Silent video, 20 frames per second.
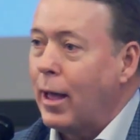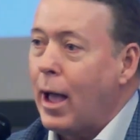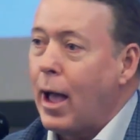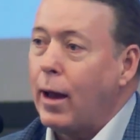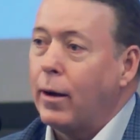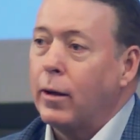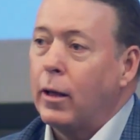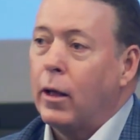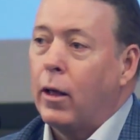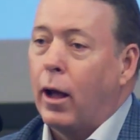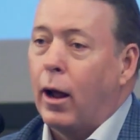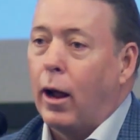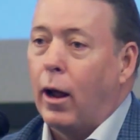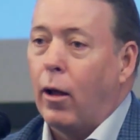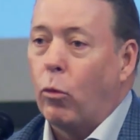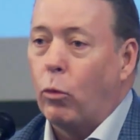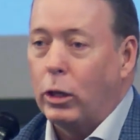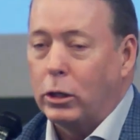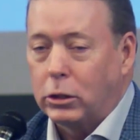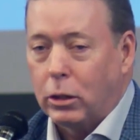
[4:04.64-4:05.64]

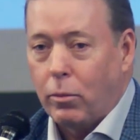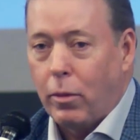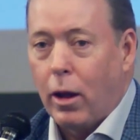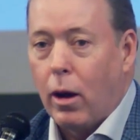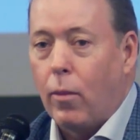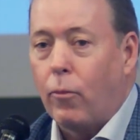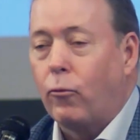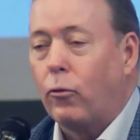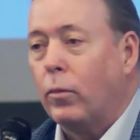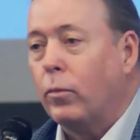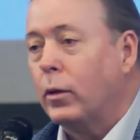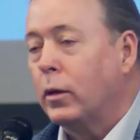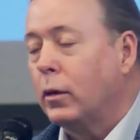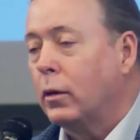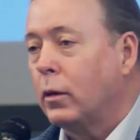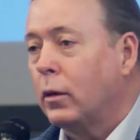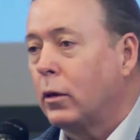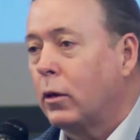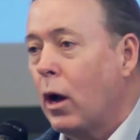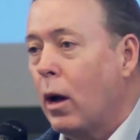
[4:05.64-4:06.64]
that with some help from
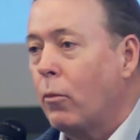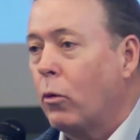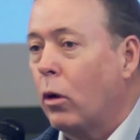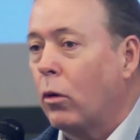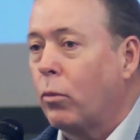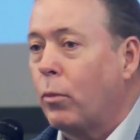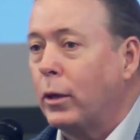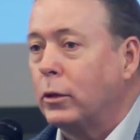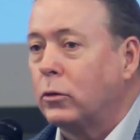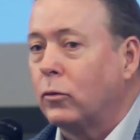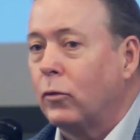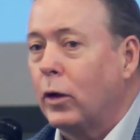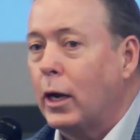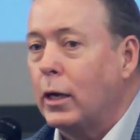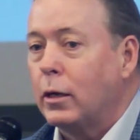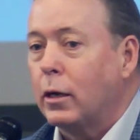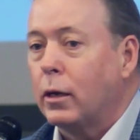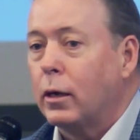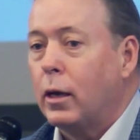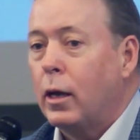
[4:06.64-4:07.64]
the Commonwealth of
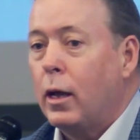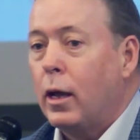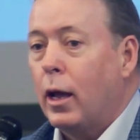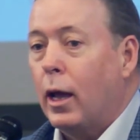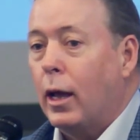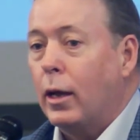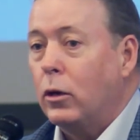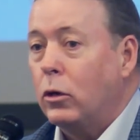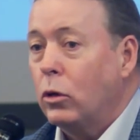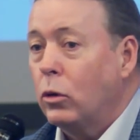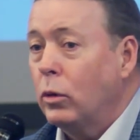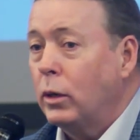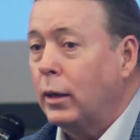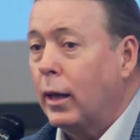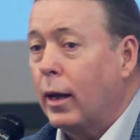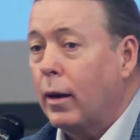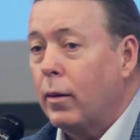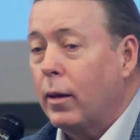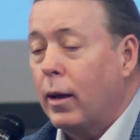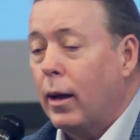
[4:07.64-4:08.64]
Pennsylvania and doing
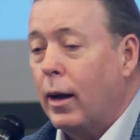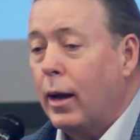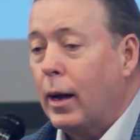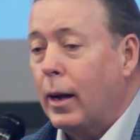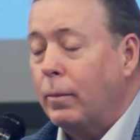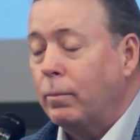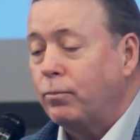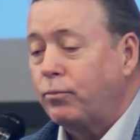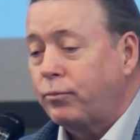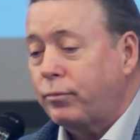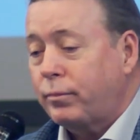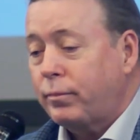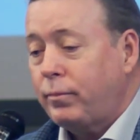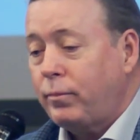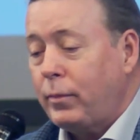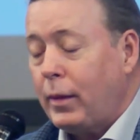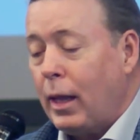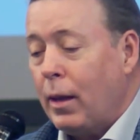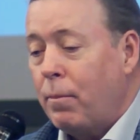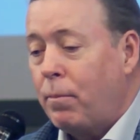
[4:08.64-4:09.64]
that.
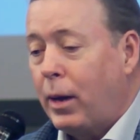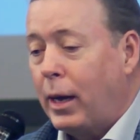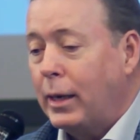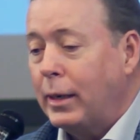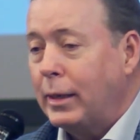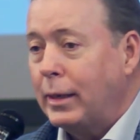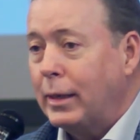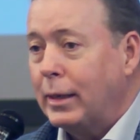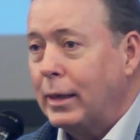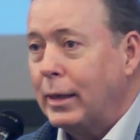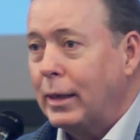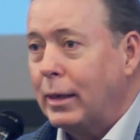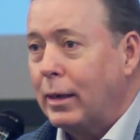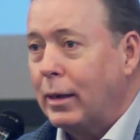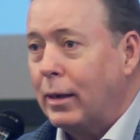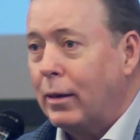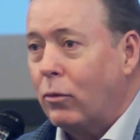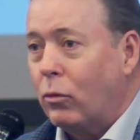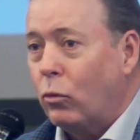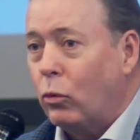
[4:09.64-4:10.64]
But
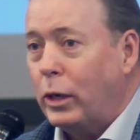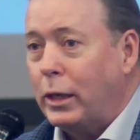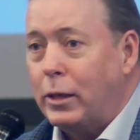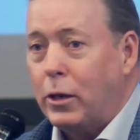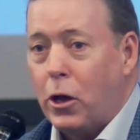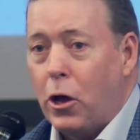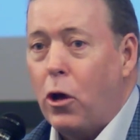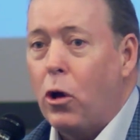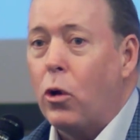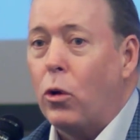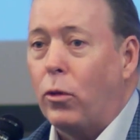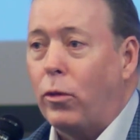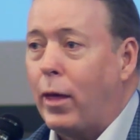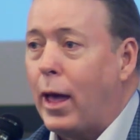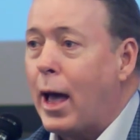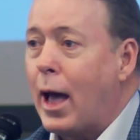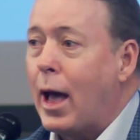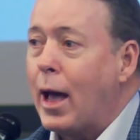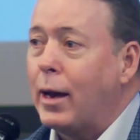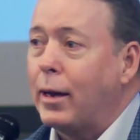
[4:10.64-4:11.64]
we know
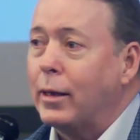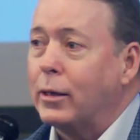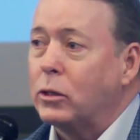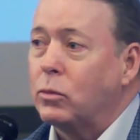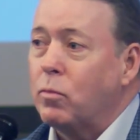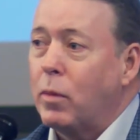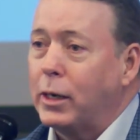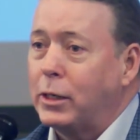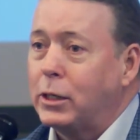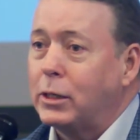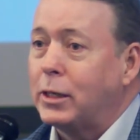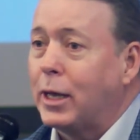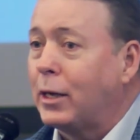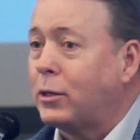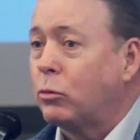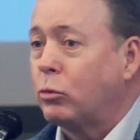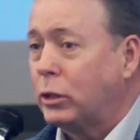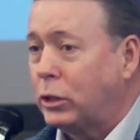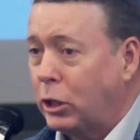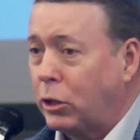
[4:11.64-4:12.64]
that as much as
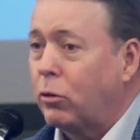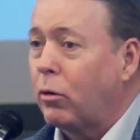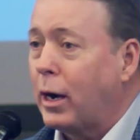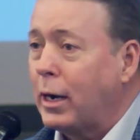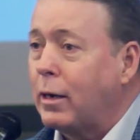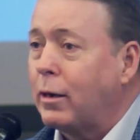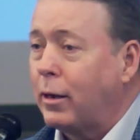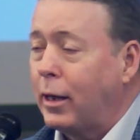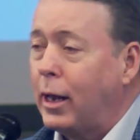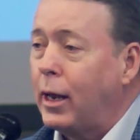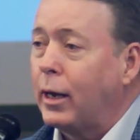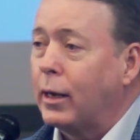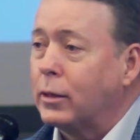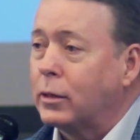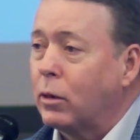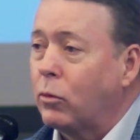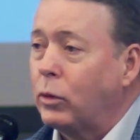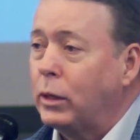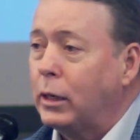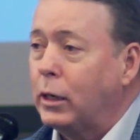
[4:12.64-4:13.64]
that was a great thing and
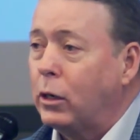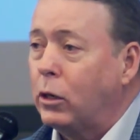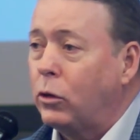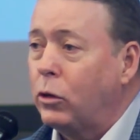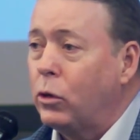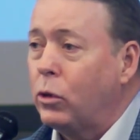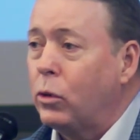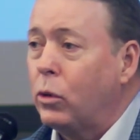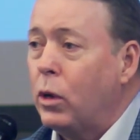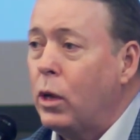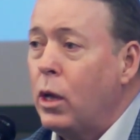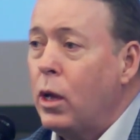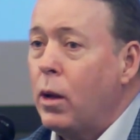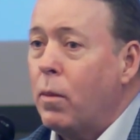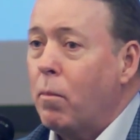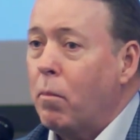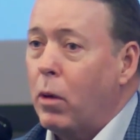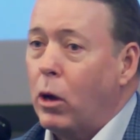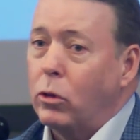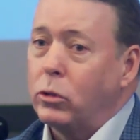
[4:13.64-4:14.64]
something we need to
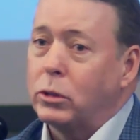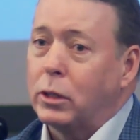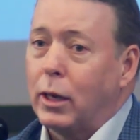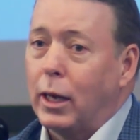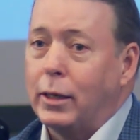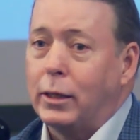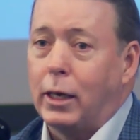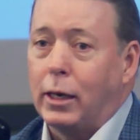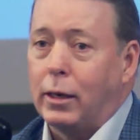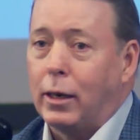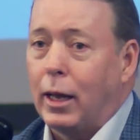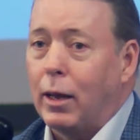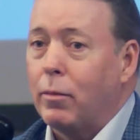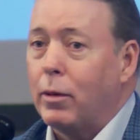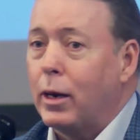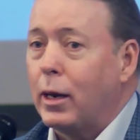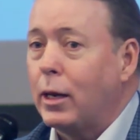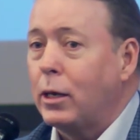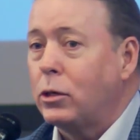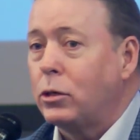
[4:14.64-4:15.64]
do, most lead
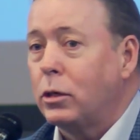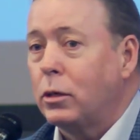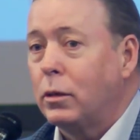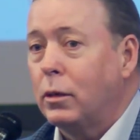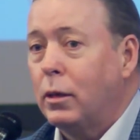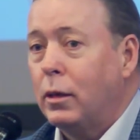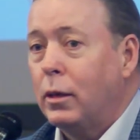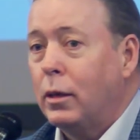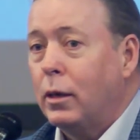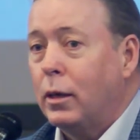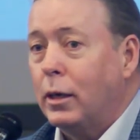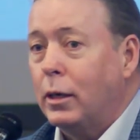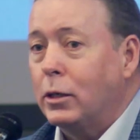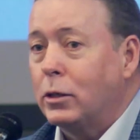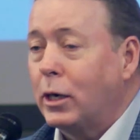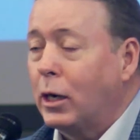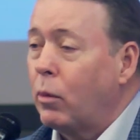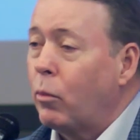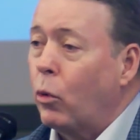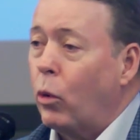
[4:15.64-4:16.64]
contamination
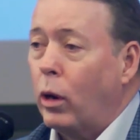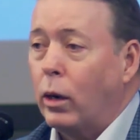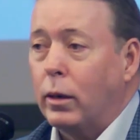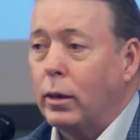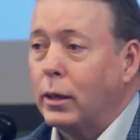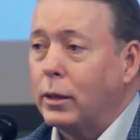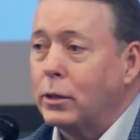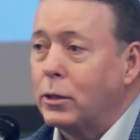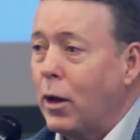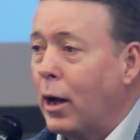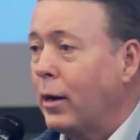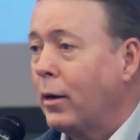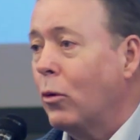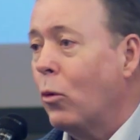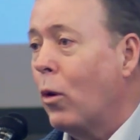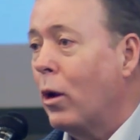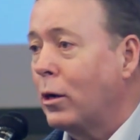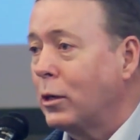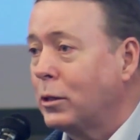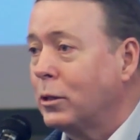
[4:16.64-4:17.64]
is airborne. It's not in
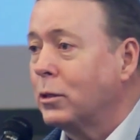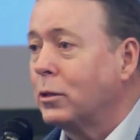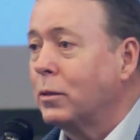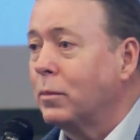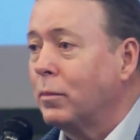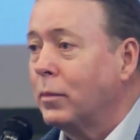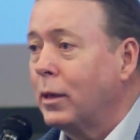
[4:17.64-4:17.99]
the water system.